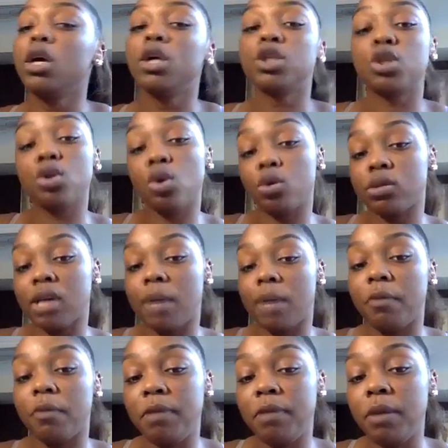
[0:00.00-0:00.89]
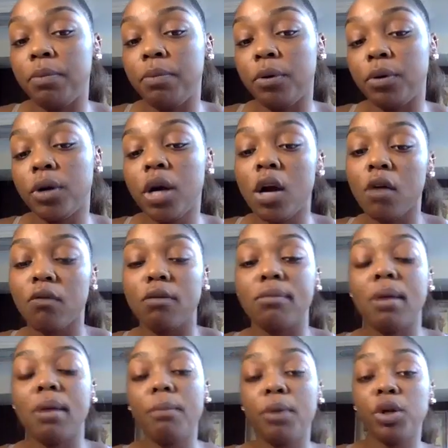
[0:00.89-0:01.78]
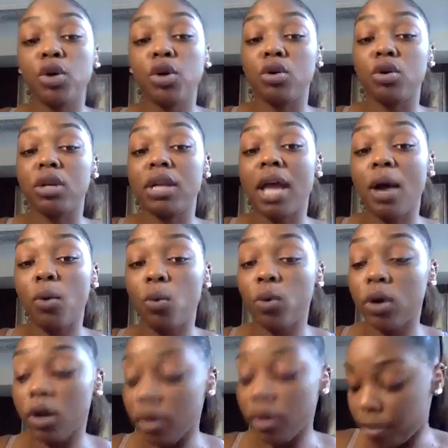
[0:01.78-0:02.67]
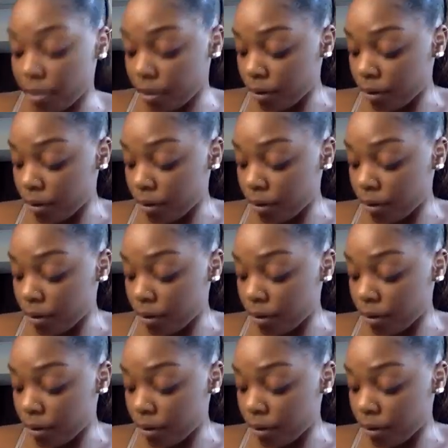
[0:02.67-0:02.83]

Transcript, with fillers: to those type of people remember your net worth